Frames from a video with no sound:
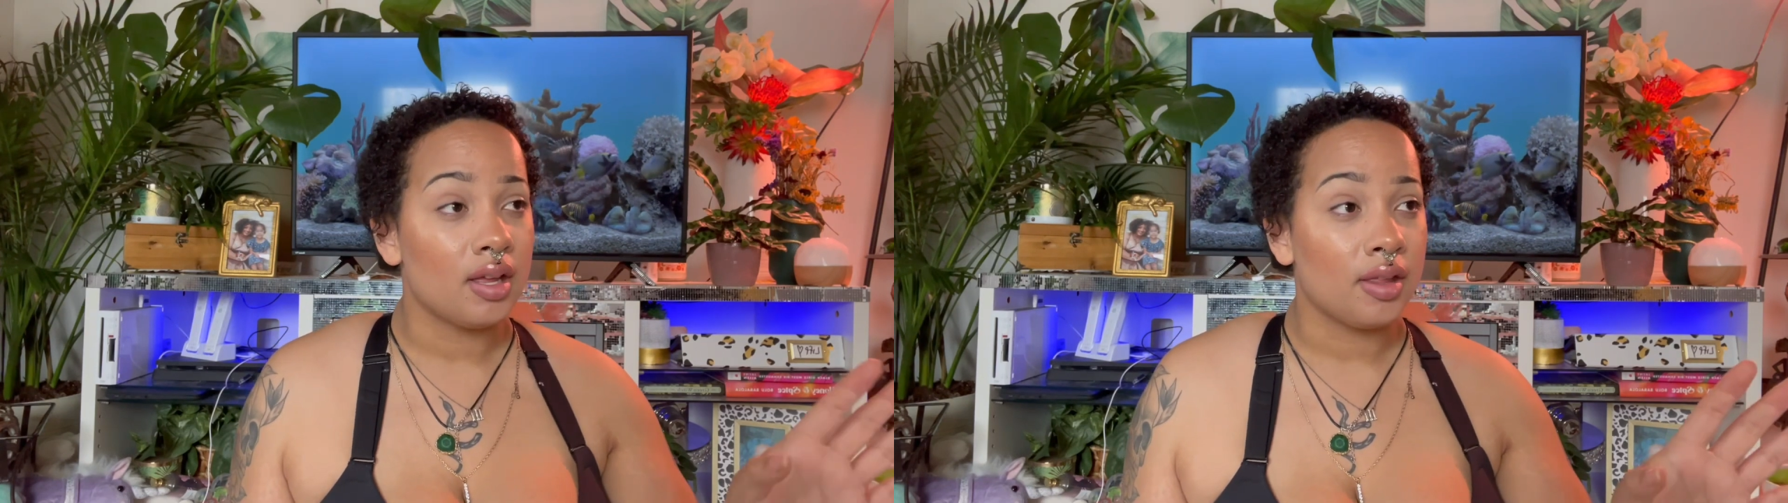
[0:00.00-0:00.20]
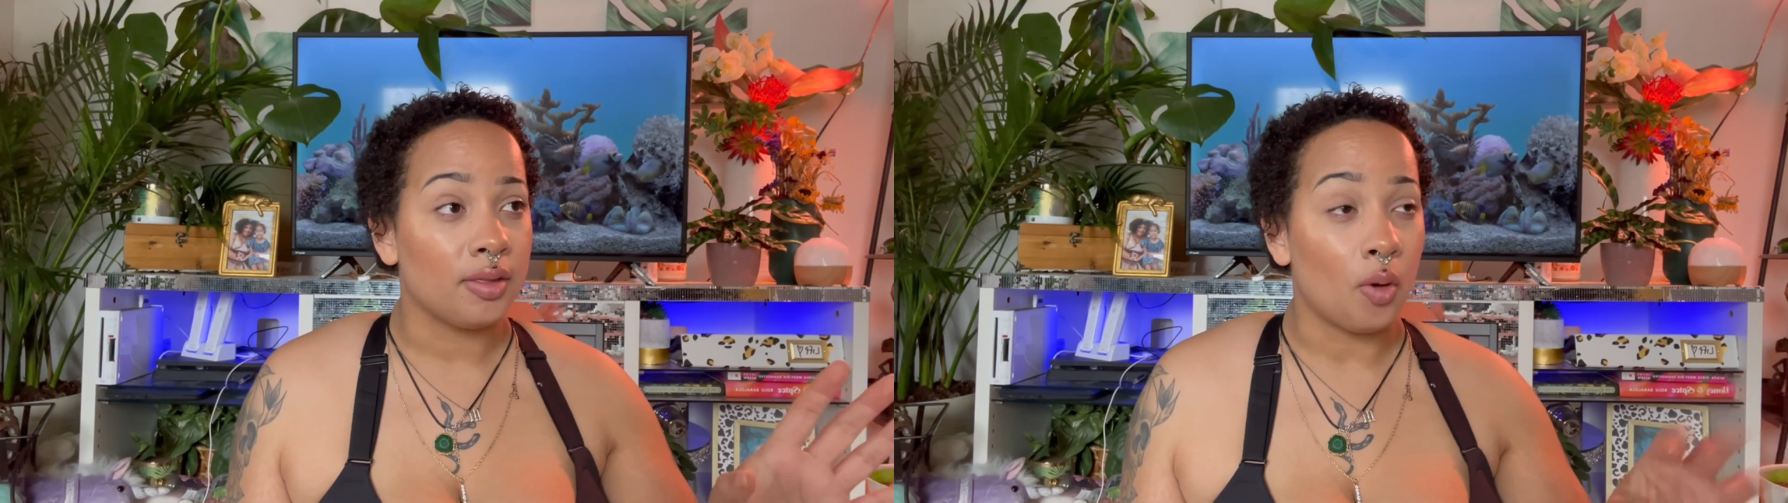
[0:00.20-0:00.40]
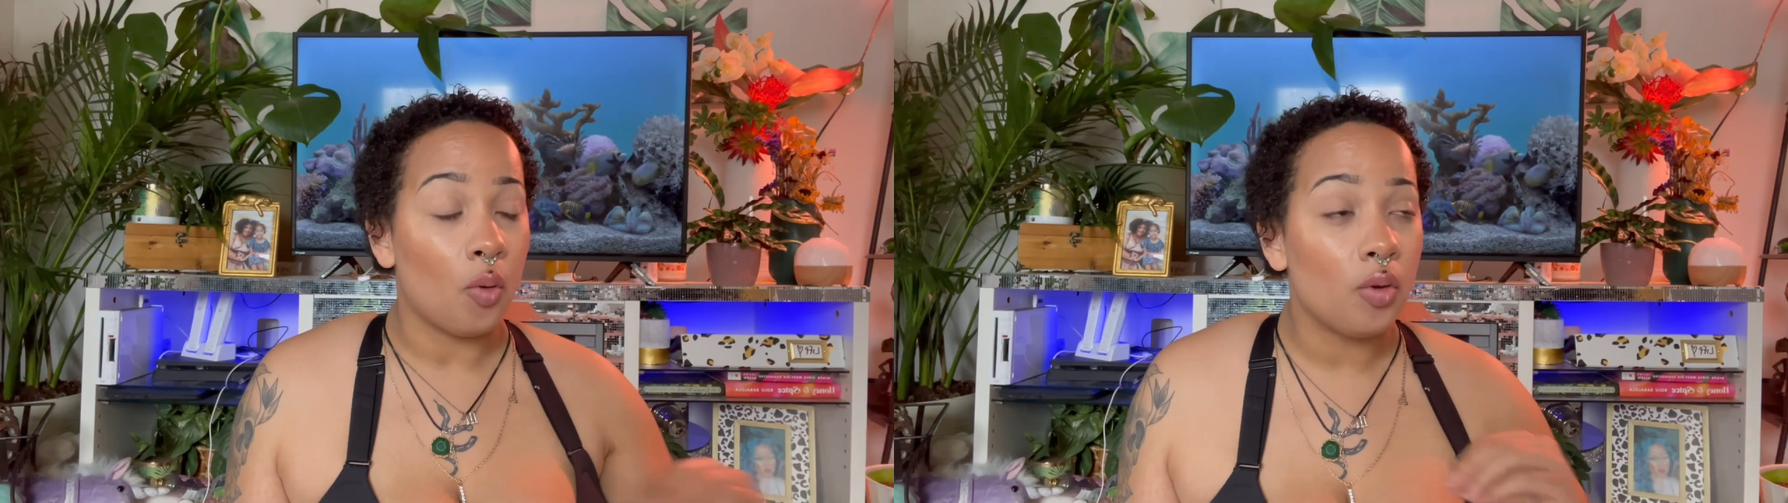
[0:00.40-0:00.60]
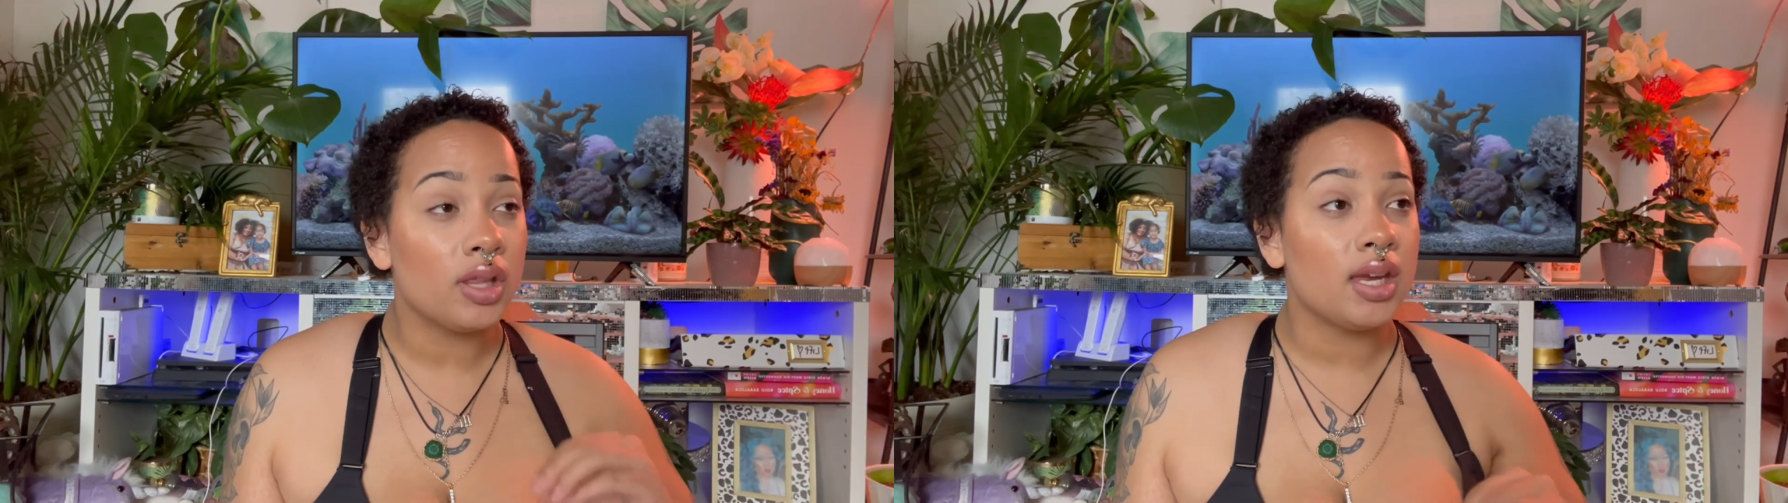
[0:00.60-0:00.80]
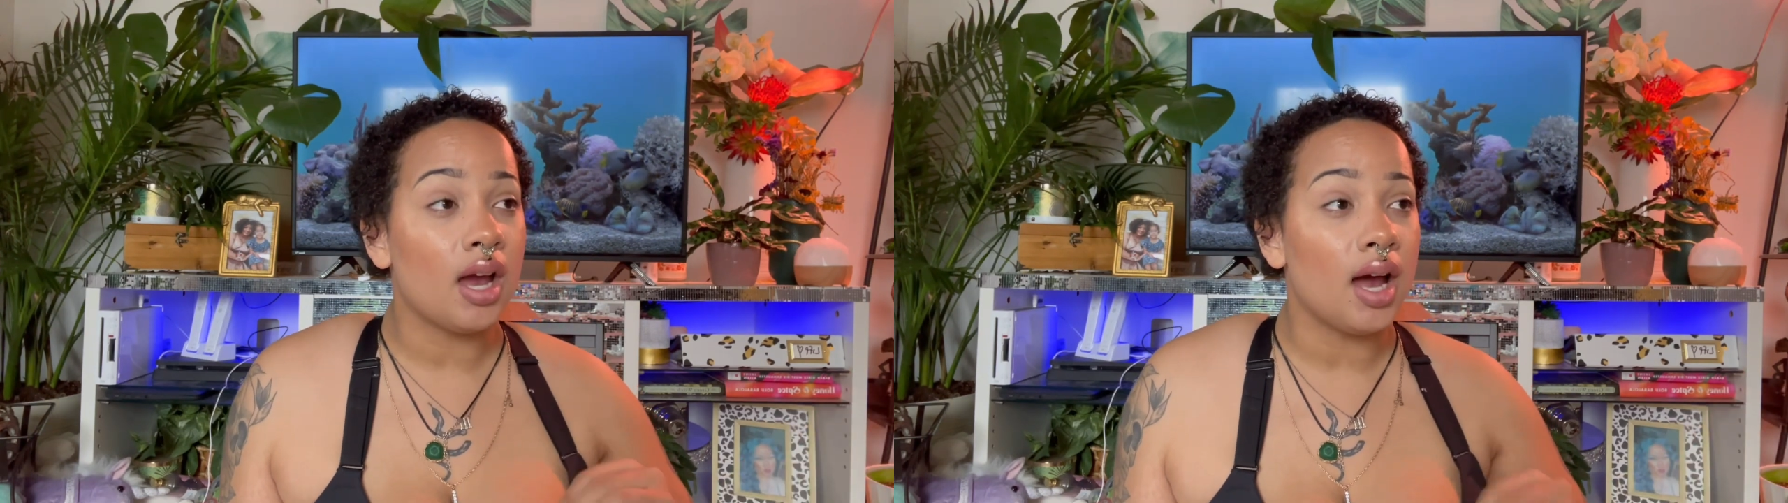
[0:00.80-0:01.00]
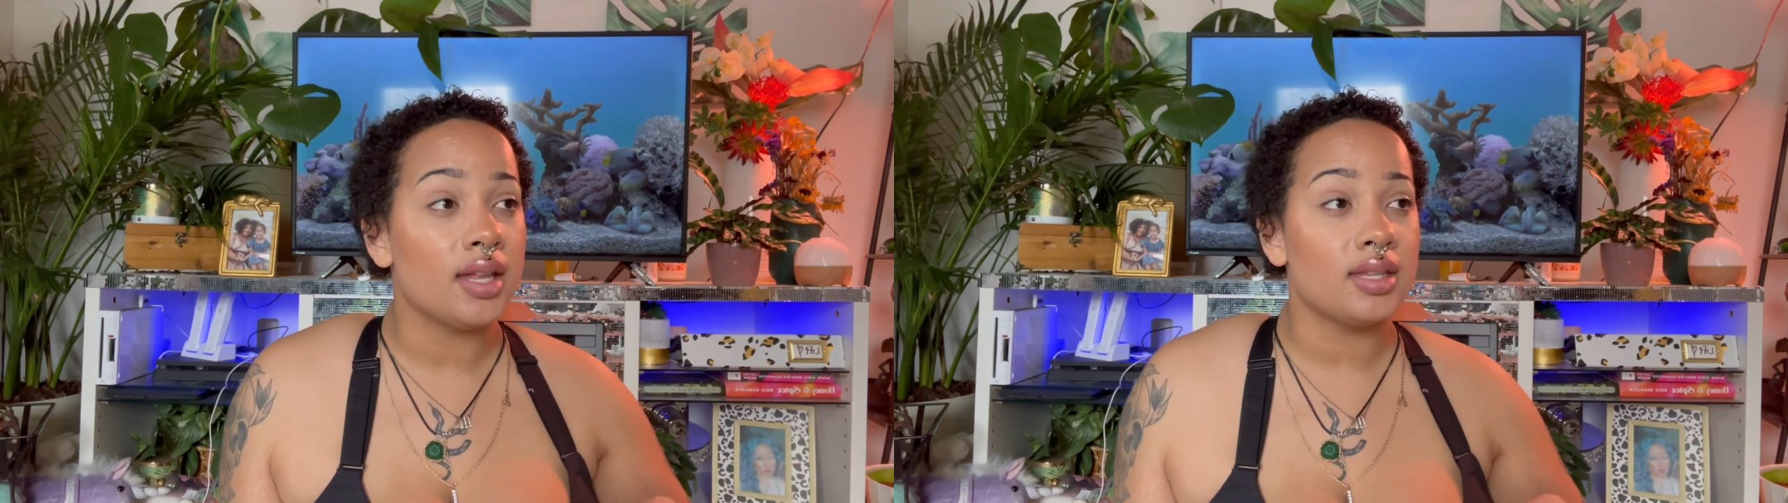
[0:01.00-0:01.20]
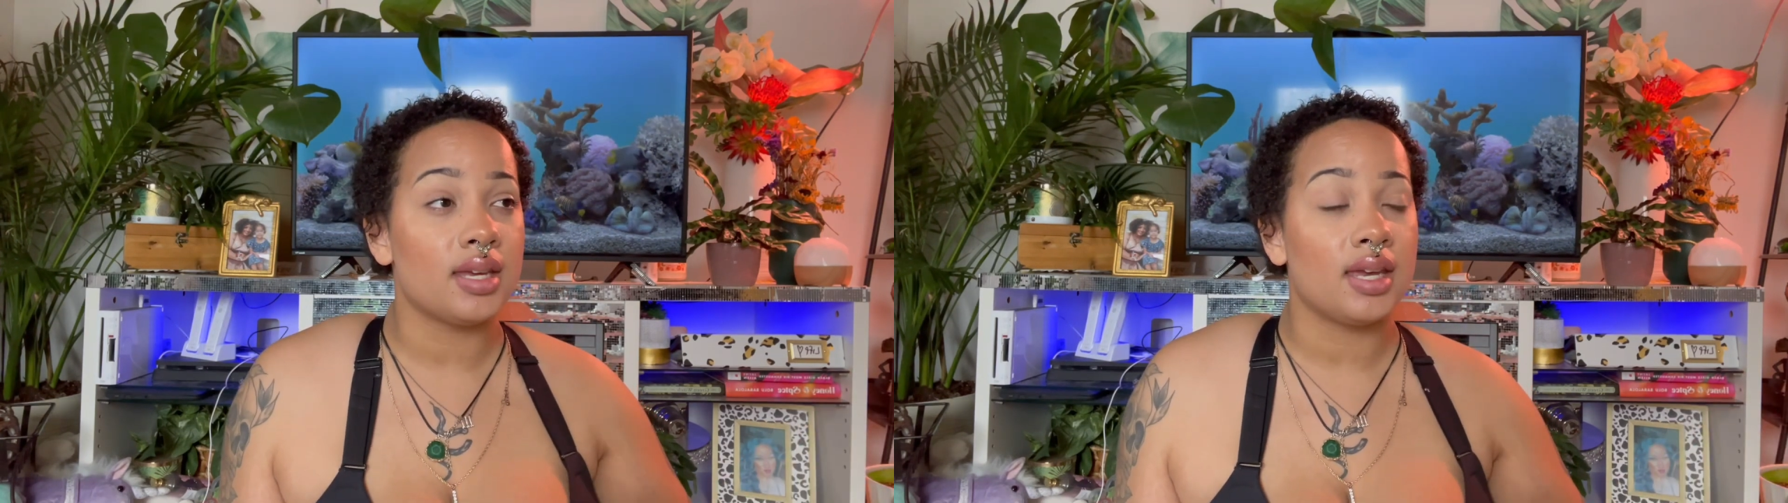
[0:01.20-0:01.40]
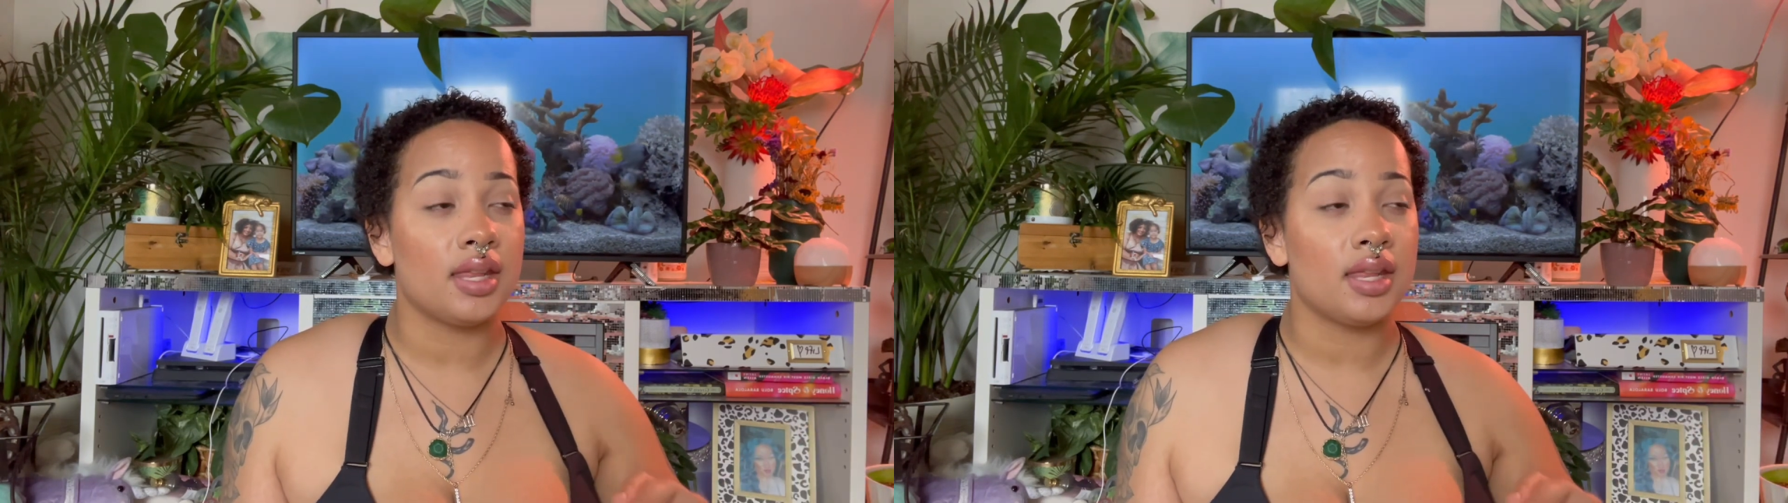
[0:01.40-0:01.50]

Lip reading: The only cons I